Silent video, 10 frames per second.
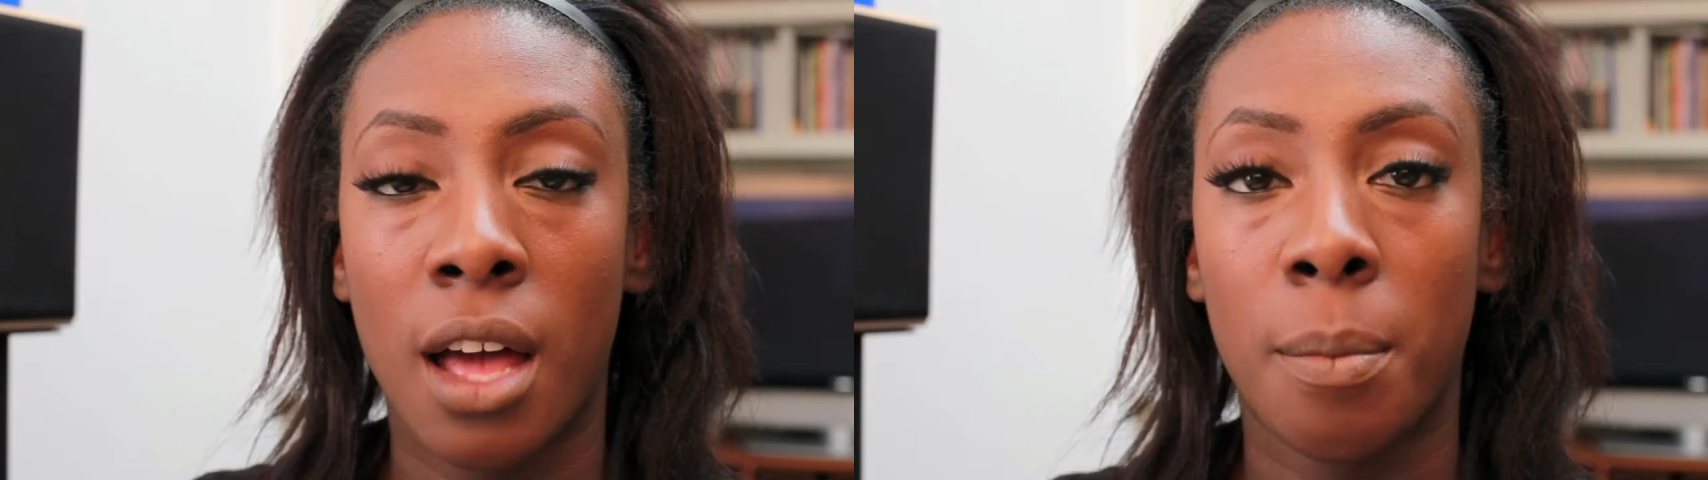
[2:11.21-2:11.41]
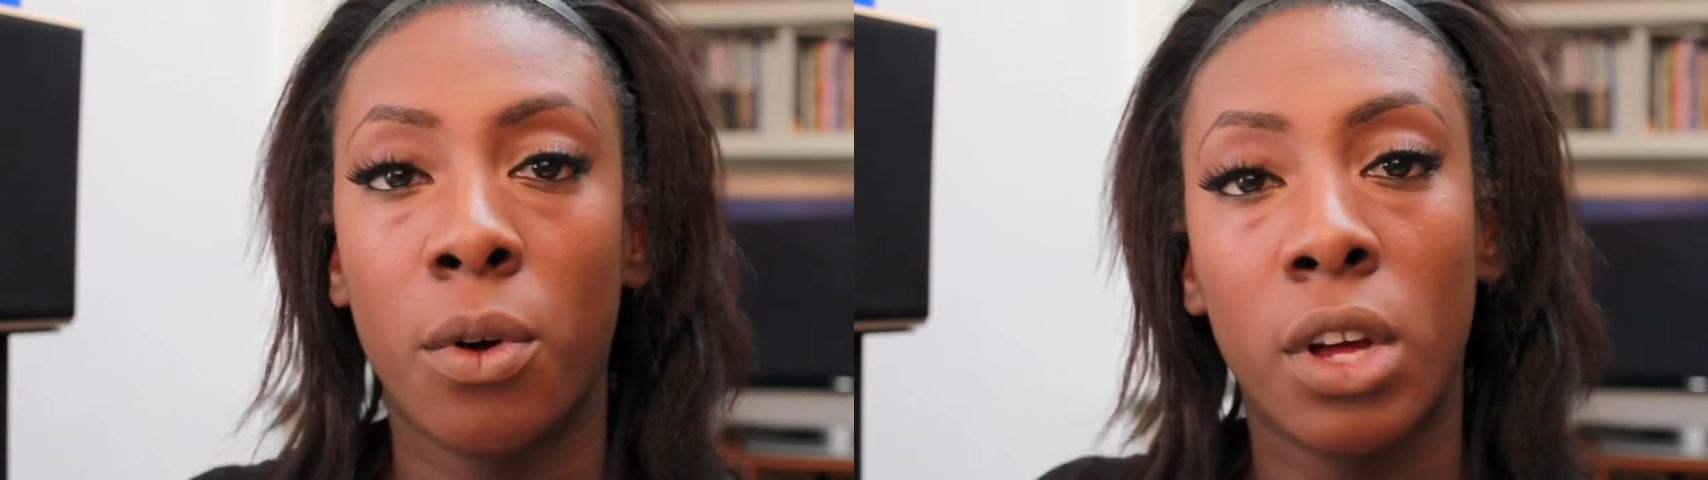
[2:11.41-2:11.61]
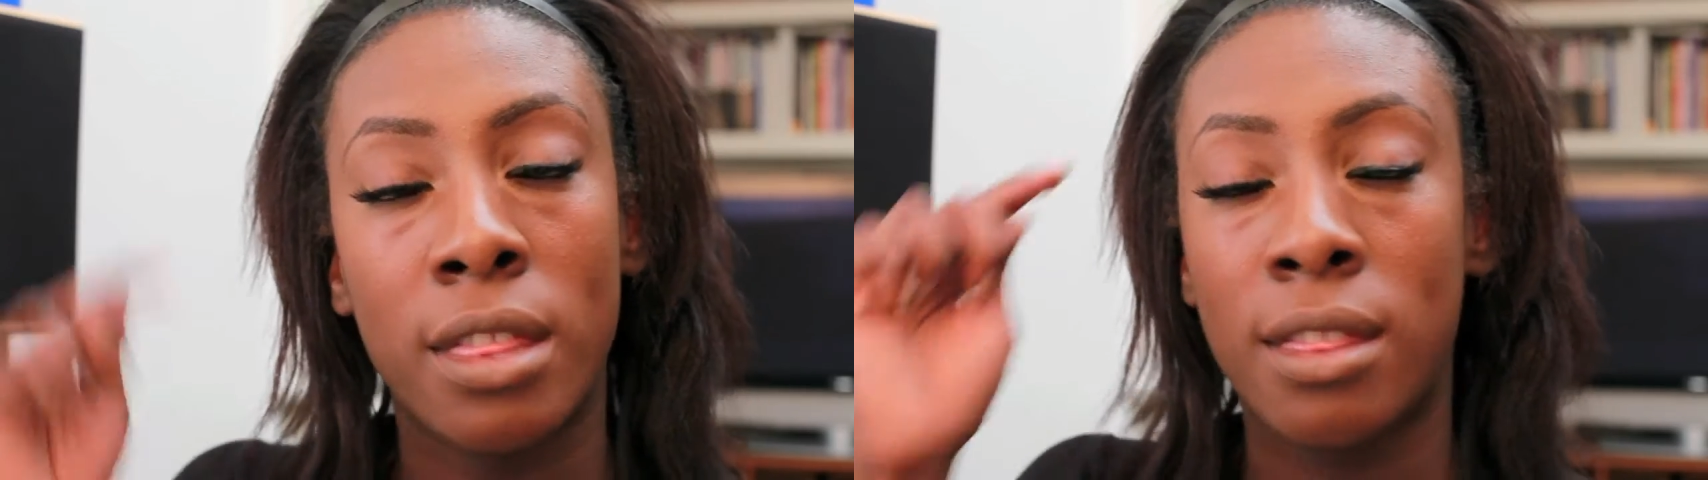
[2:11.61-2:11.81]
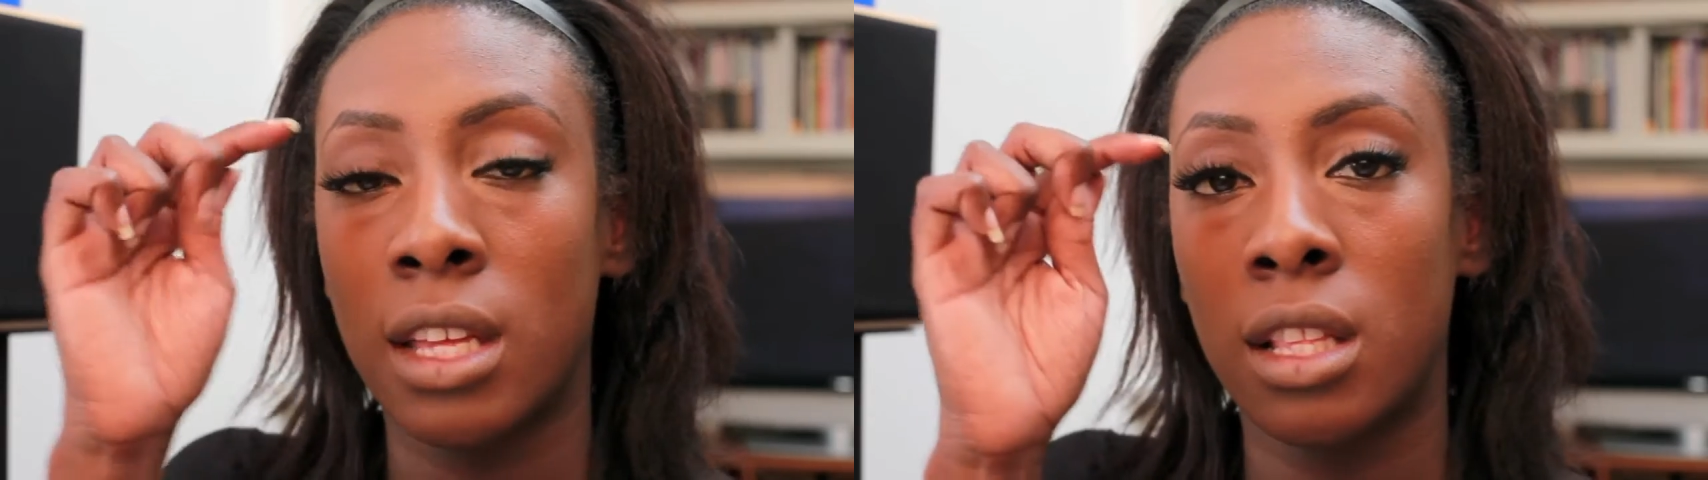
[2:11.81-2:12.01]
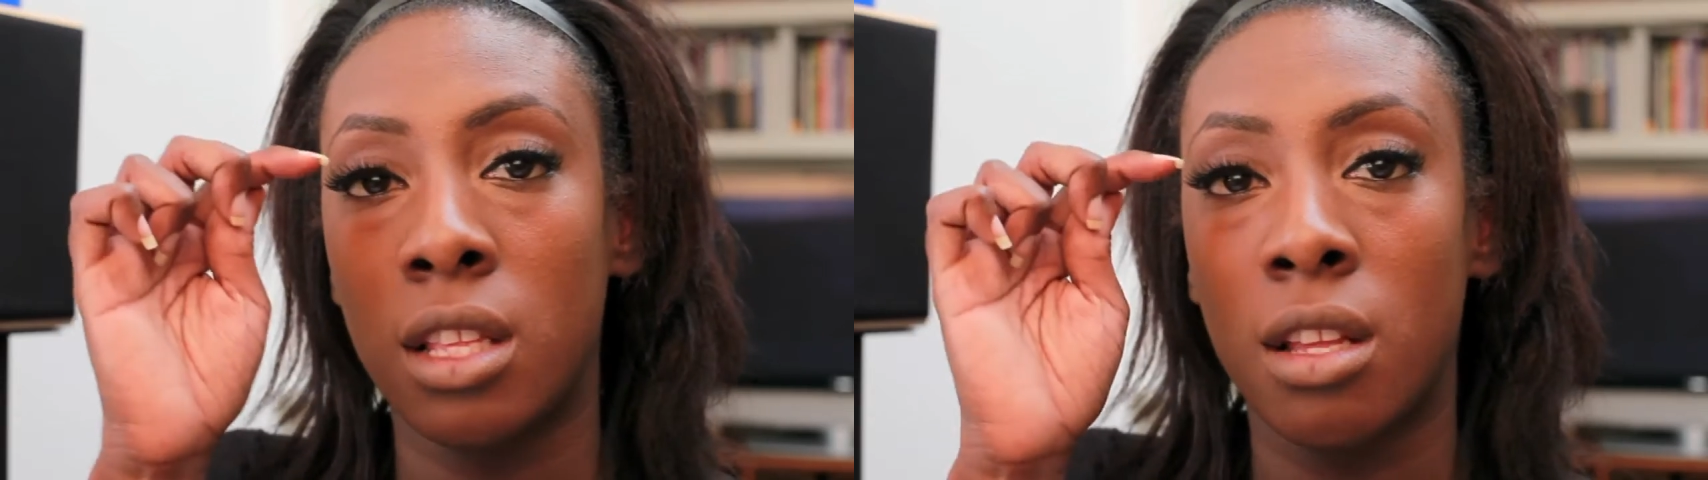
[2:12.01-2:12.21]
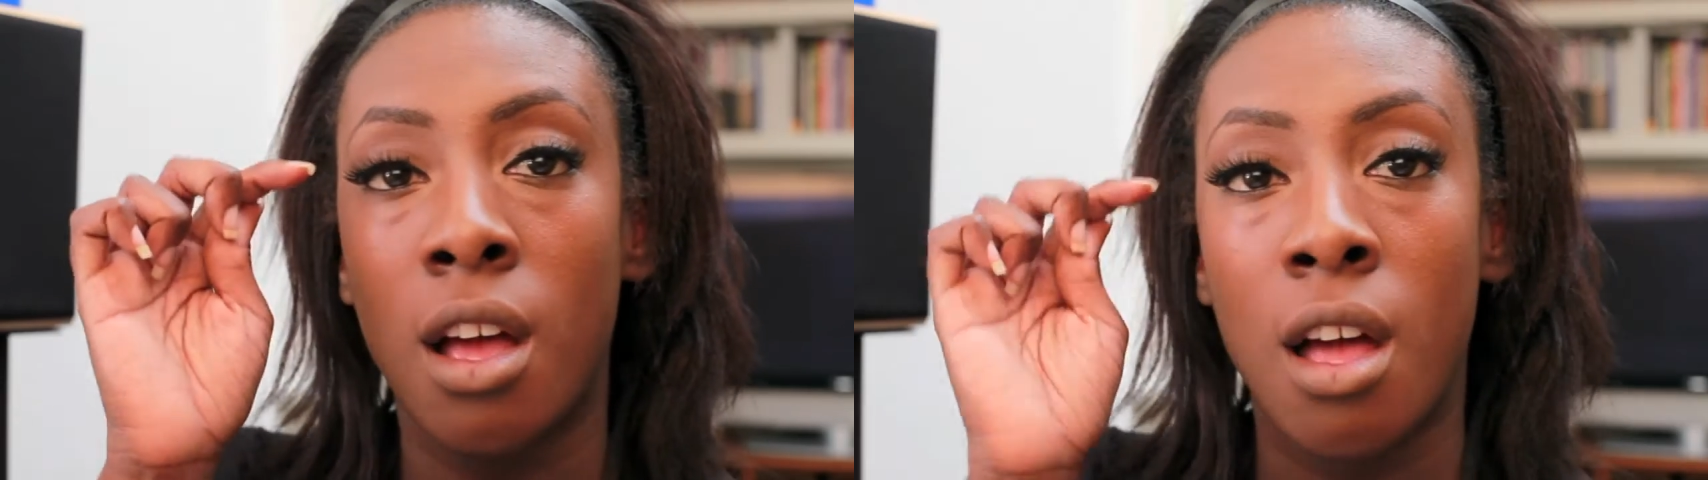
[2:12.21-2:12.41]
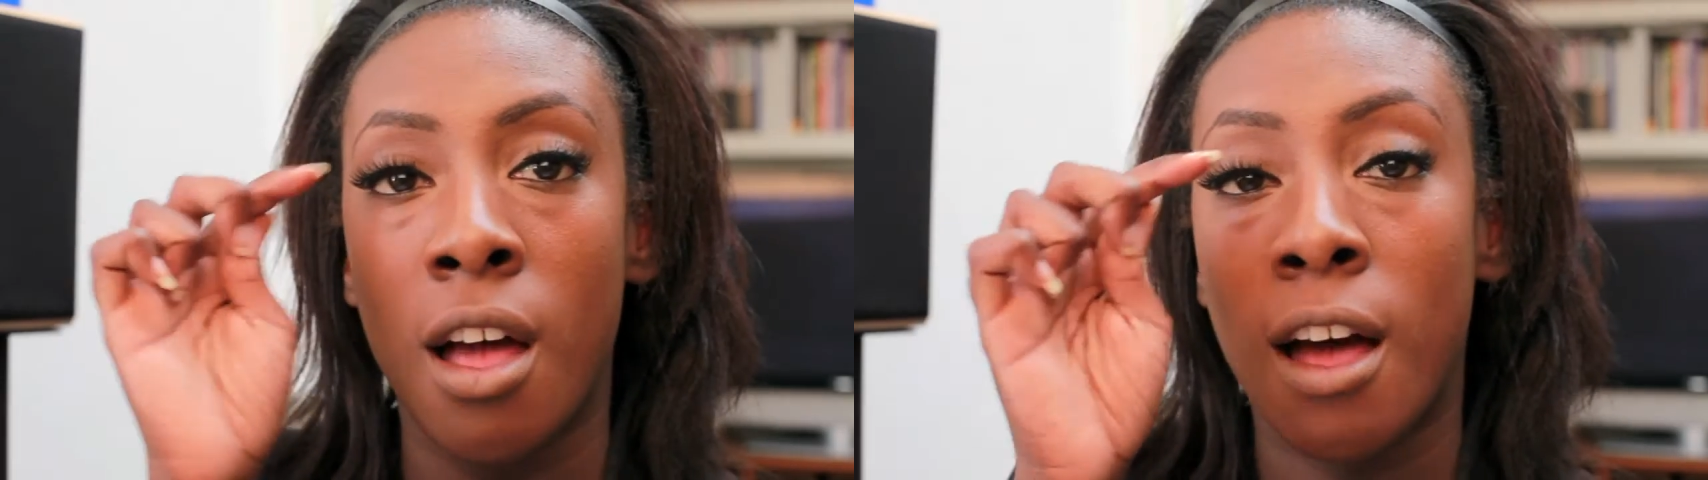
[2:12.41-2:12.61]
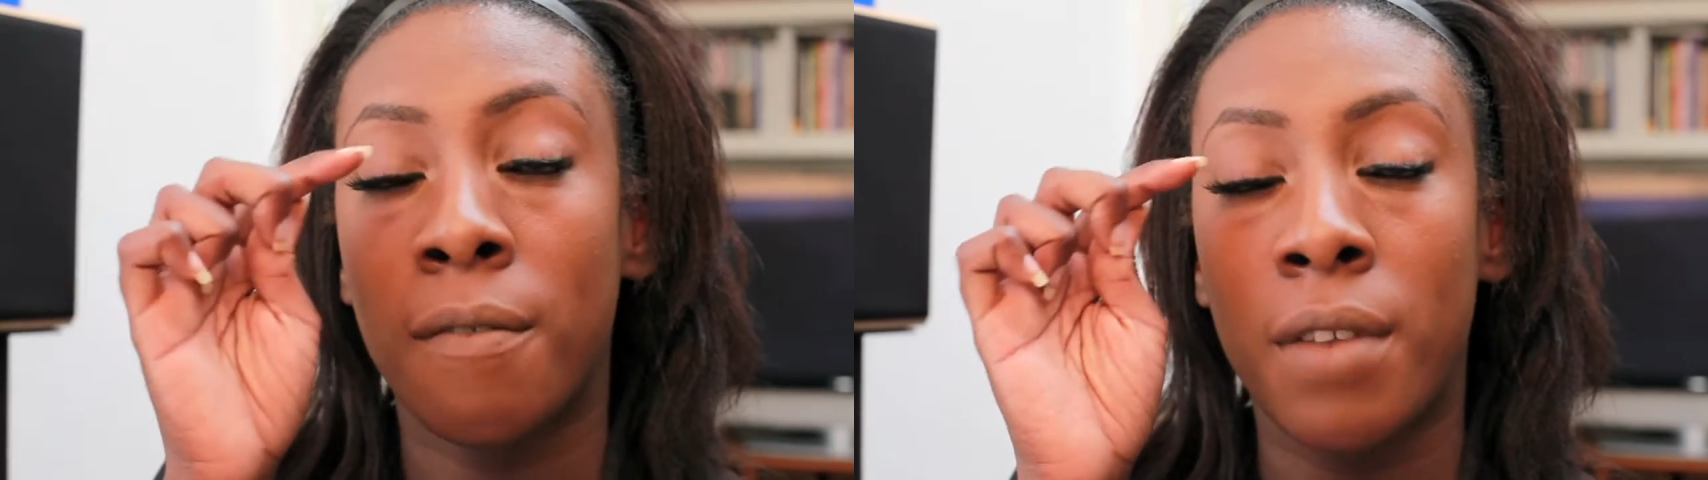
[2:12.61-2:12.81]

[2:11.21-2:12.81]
I put a